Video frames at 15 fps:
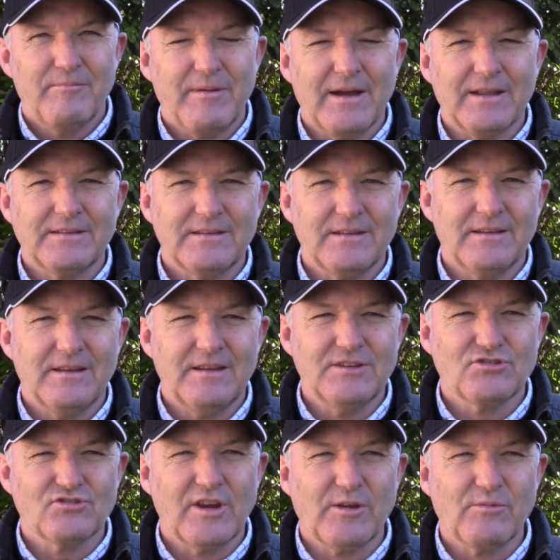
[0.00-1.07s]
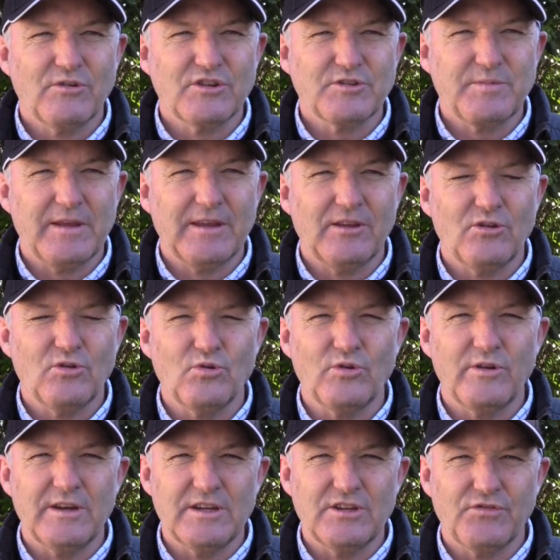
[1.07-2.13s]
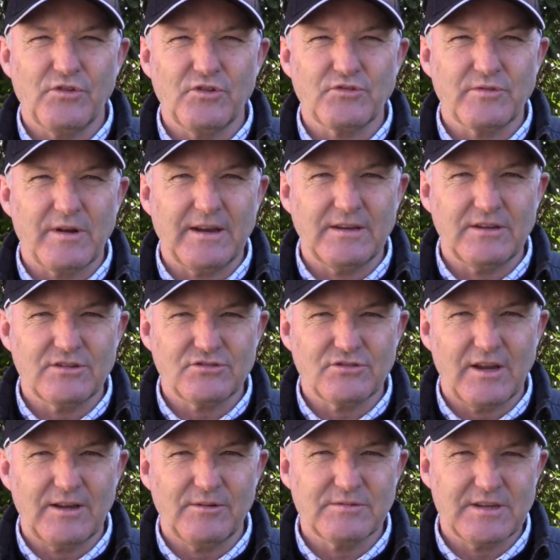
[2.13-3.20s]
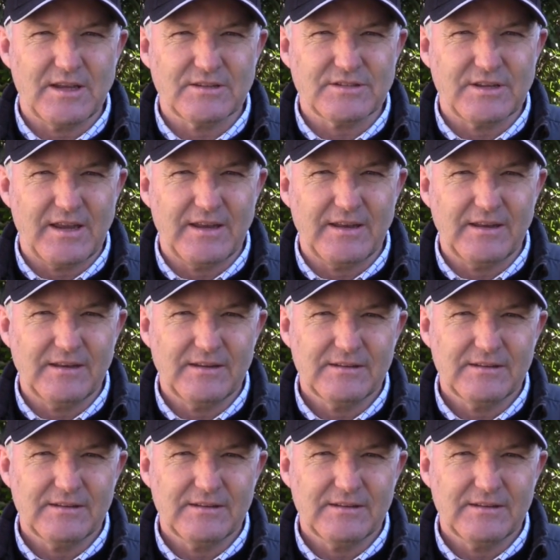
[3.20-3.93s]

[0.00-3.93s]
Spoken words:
but his track work's been good, and his first run in Australia was outstanding.